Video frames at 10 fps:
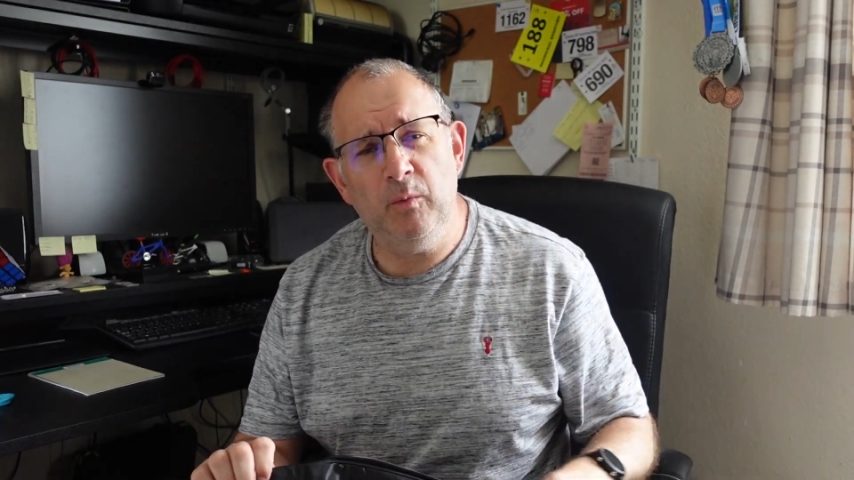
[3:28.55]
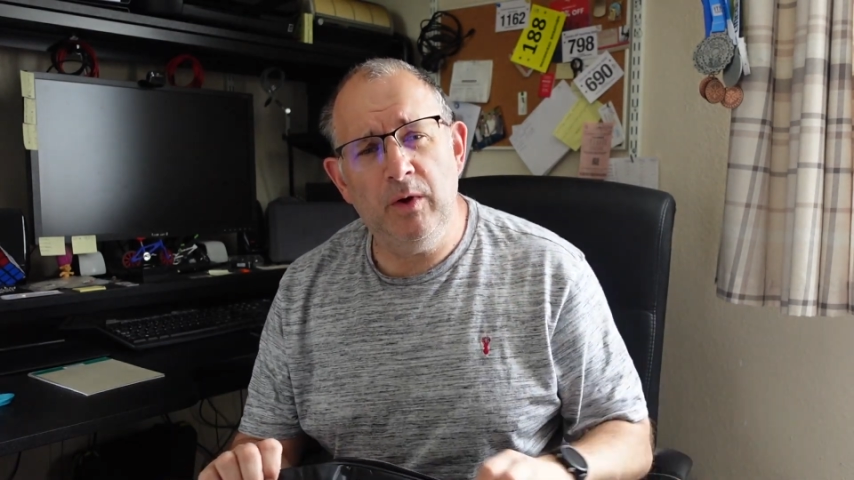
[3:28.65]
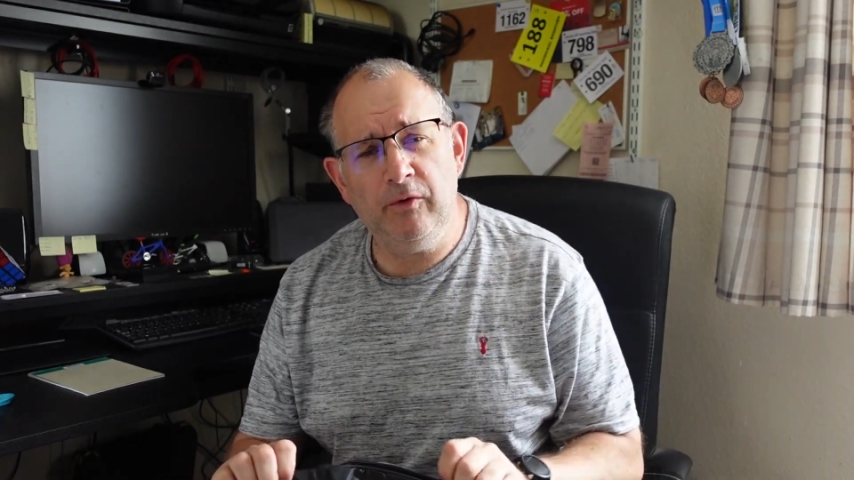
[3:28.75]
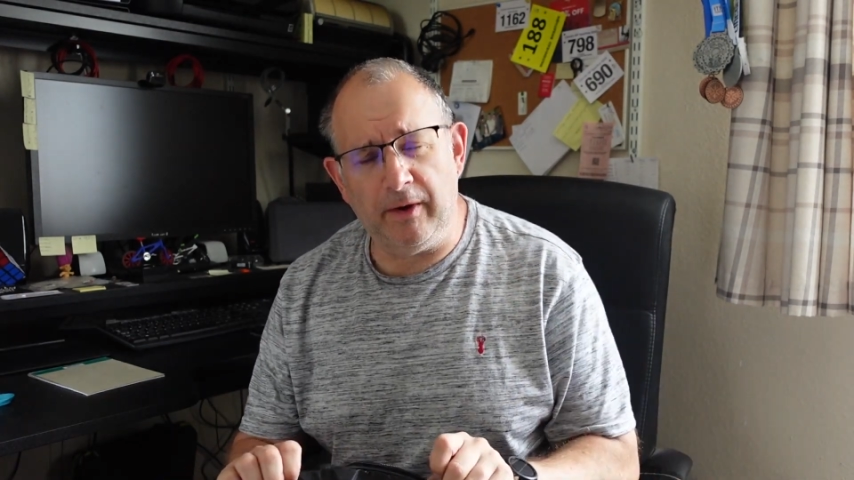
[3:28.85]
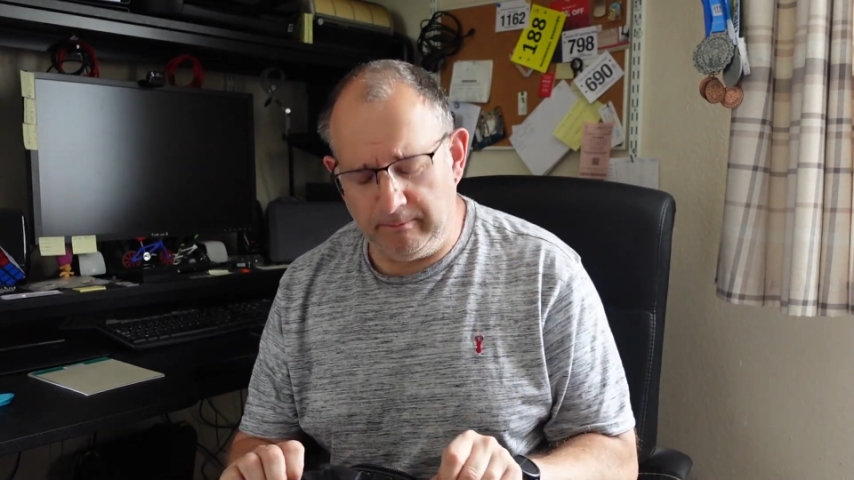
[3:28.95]

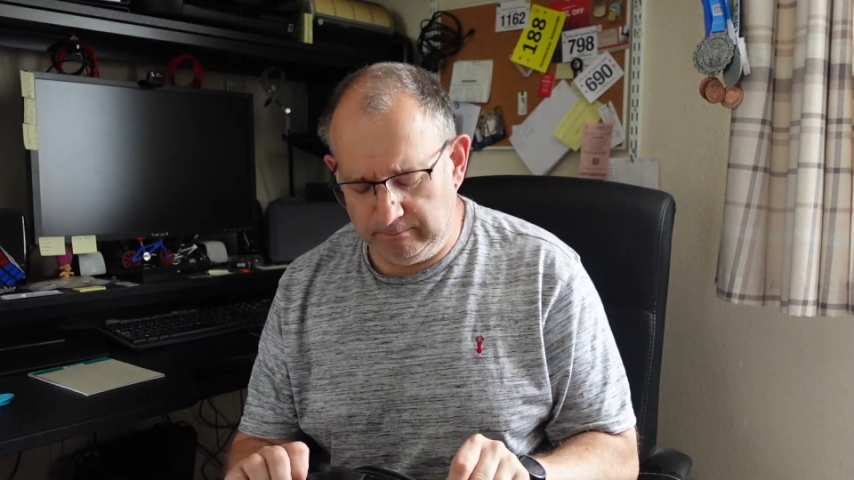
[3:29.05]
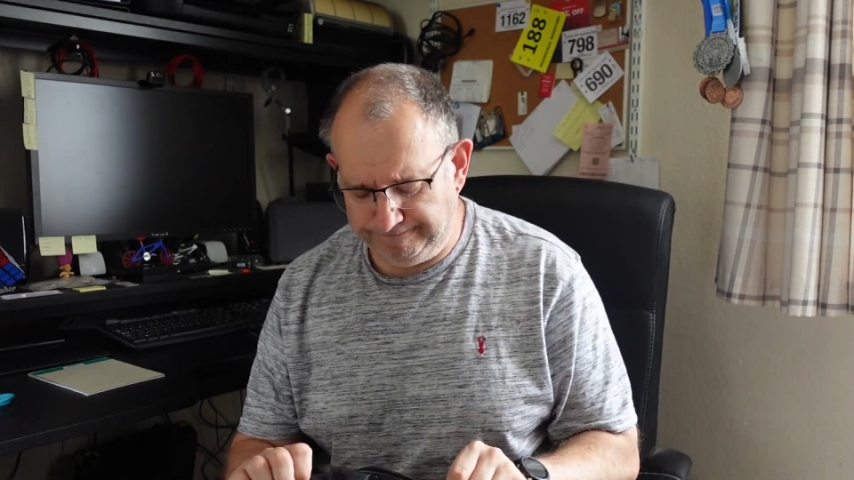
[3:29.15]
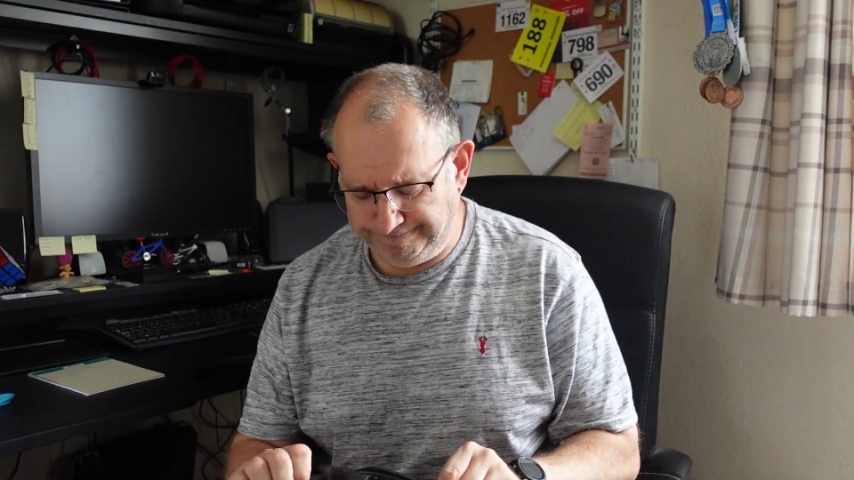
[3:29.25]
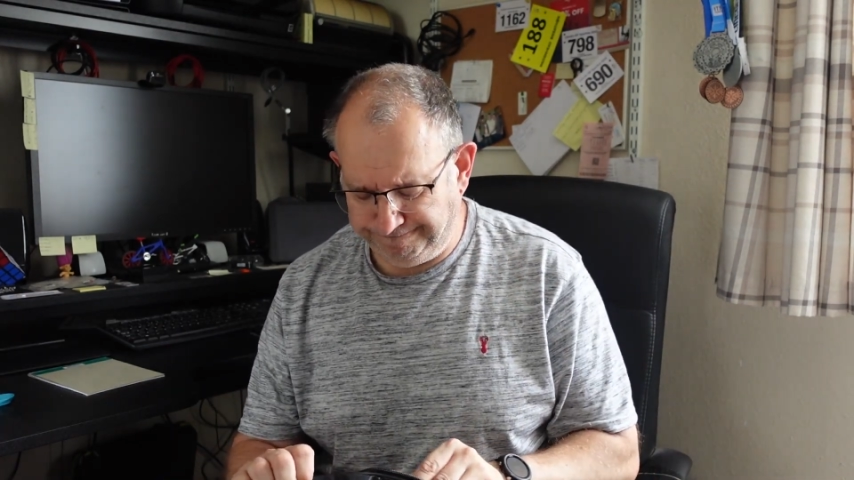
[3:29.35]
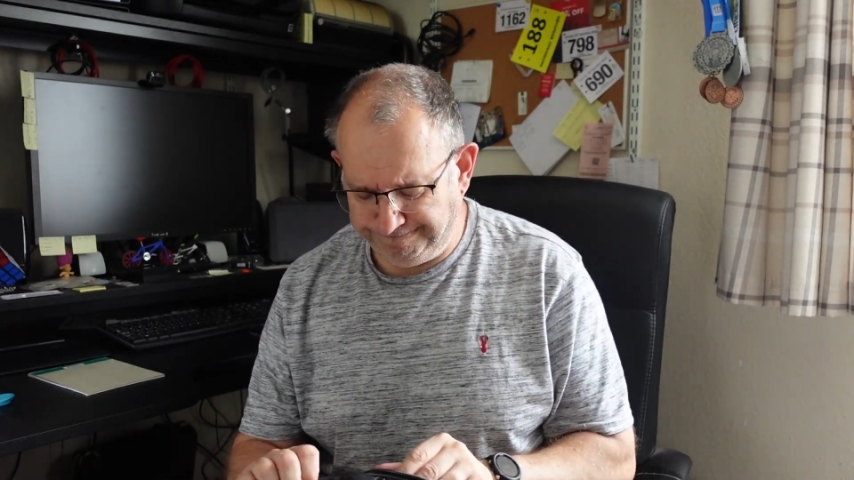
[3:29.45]
wheels in them.
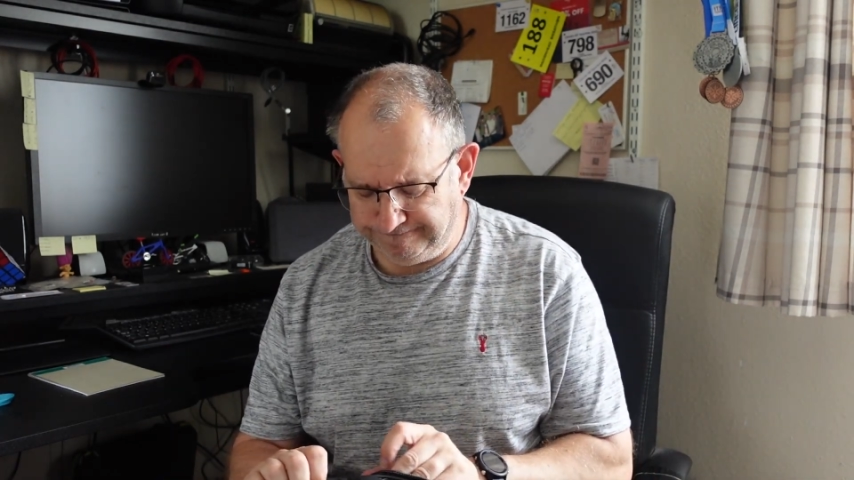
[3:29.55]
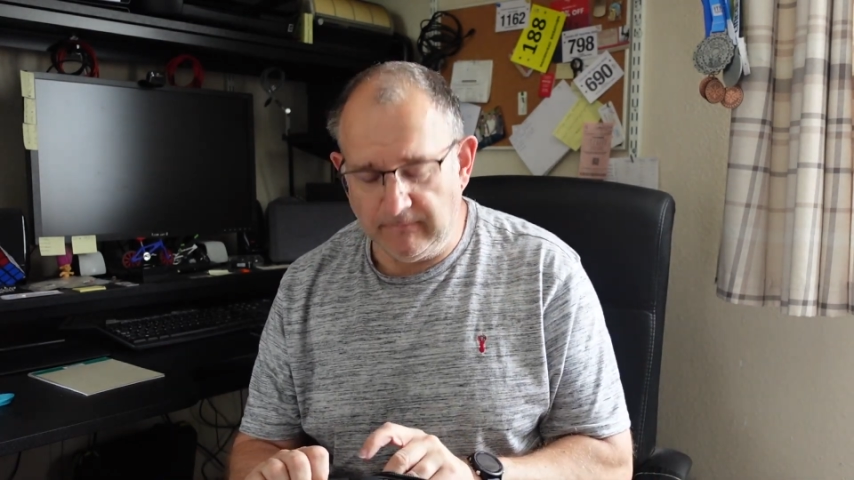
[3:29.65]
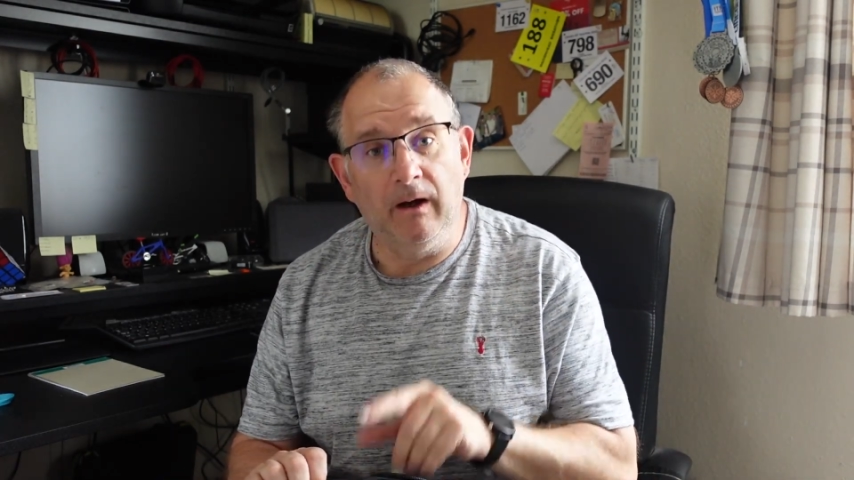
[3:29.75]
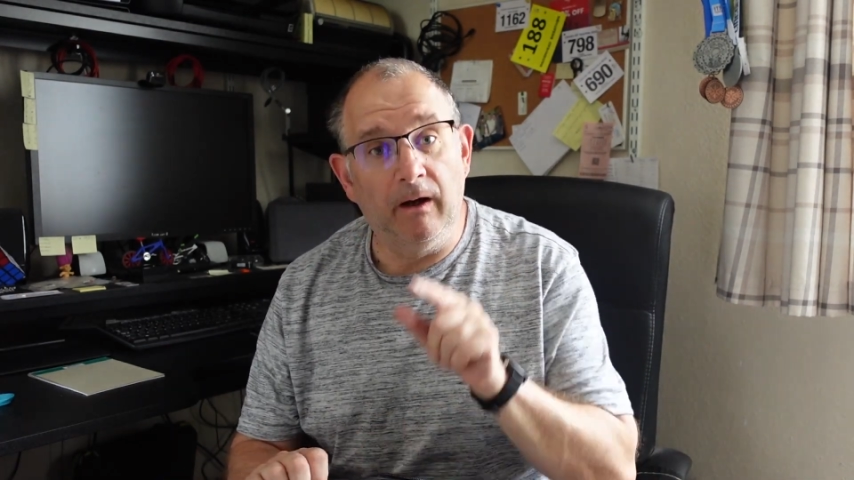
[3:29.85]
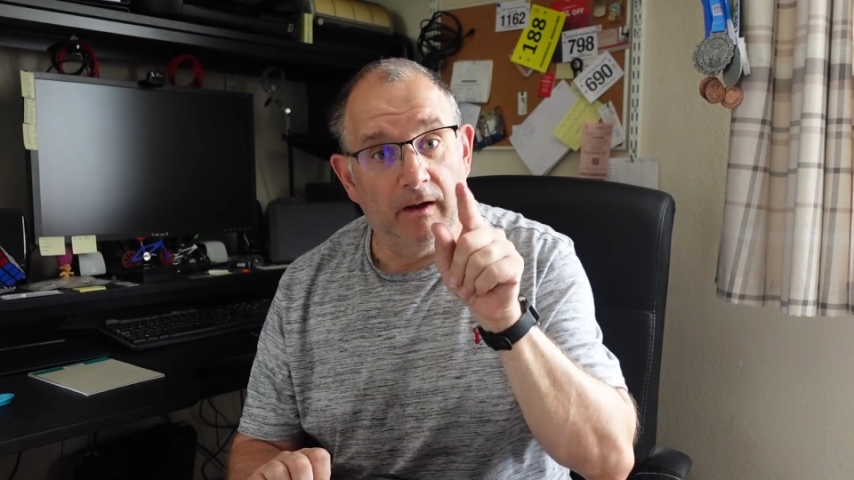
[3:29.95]

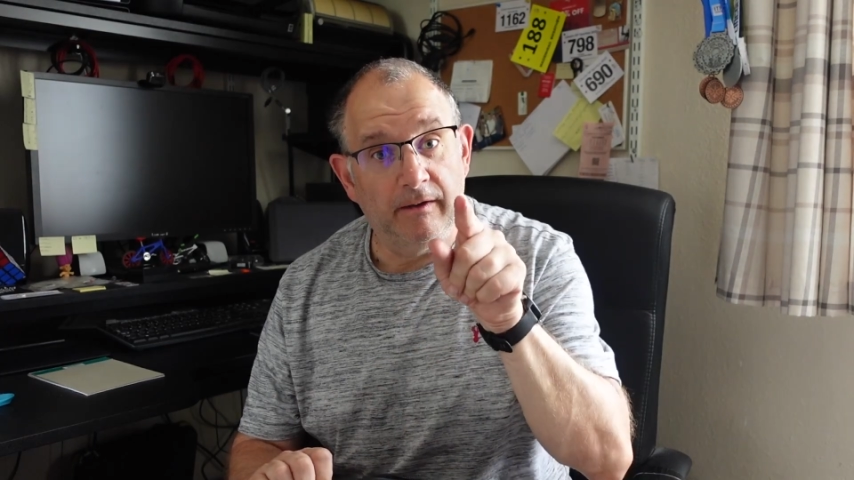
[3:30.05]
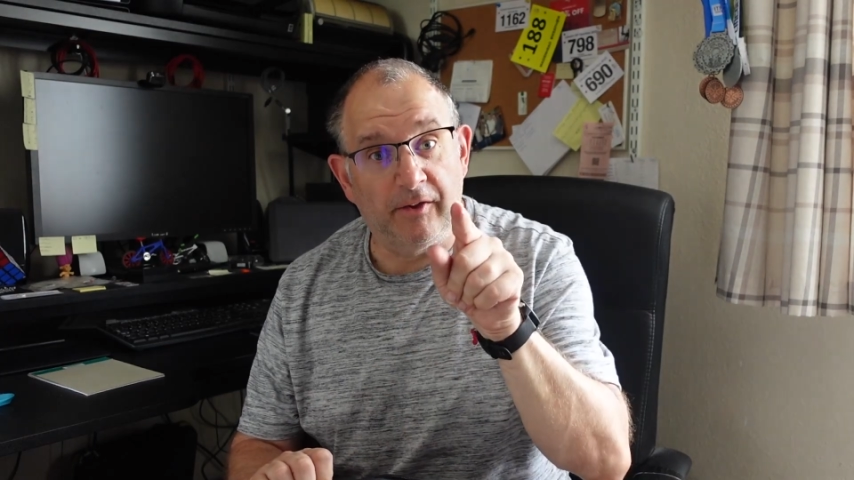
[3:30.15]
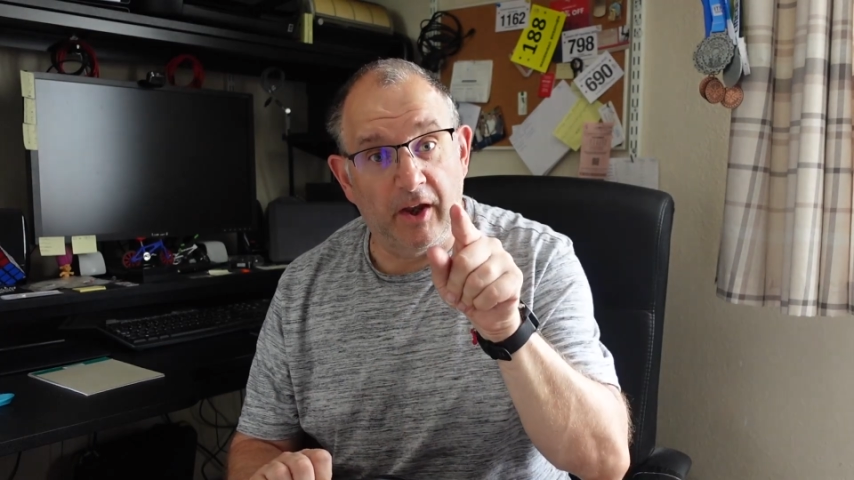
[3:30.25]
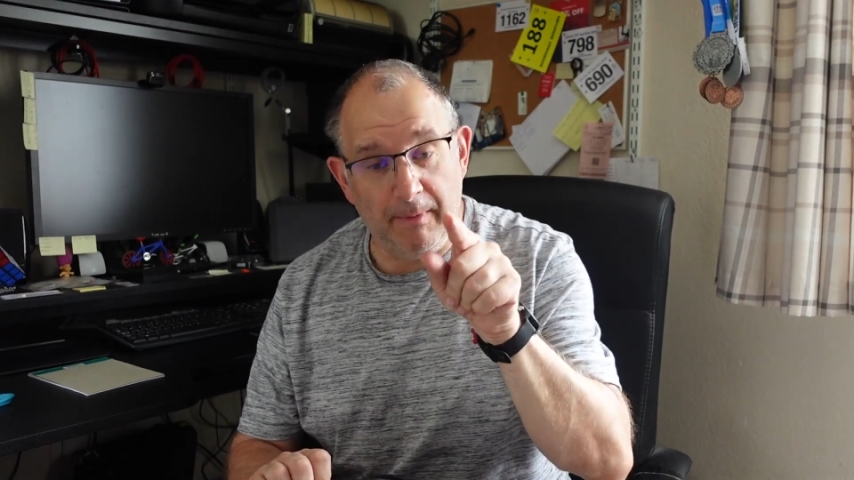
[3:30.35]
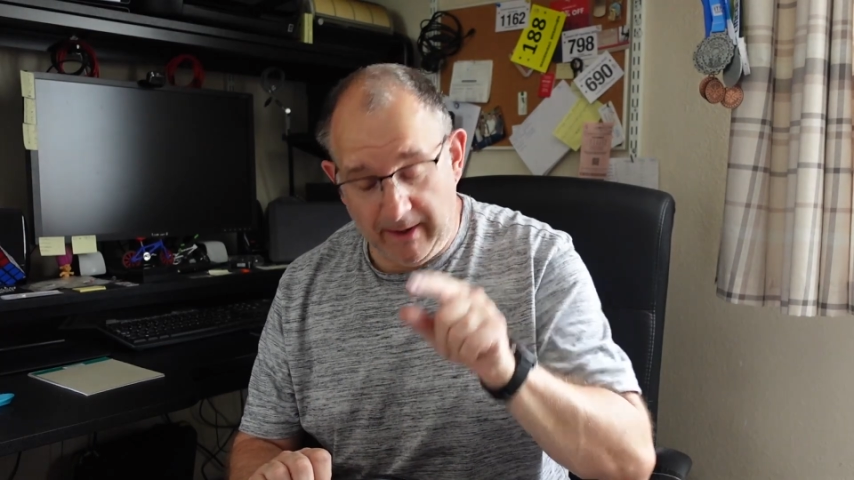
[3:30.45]

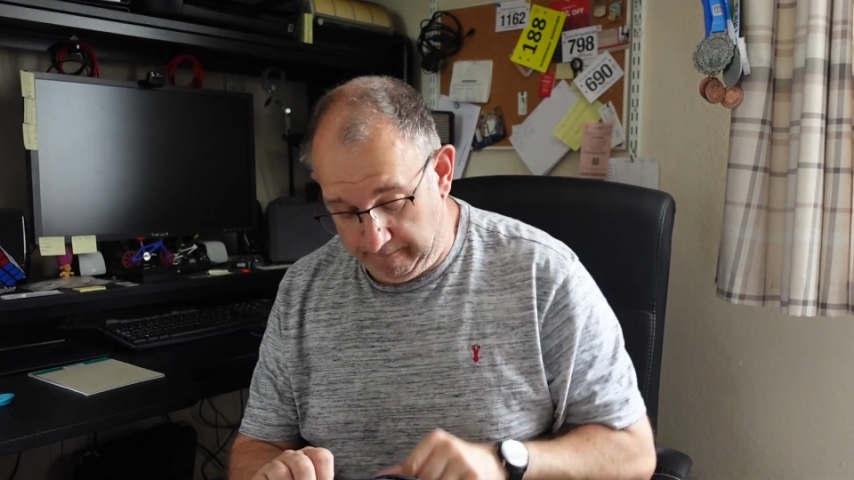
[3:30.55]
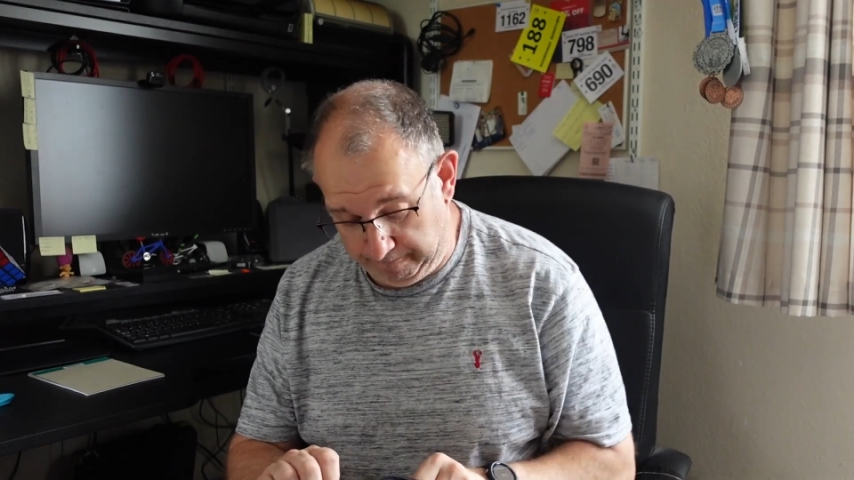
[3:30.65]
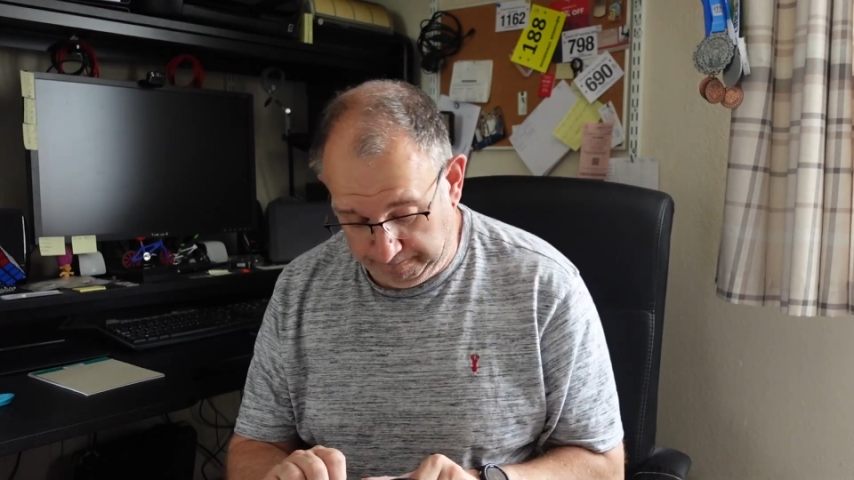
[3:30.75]
See you in a minute.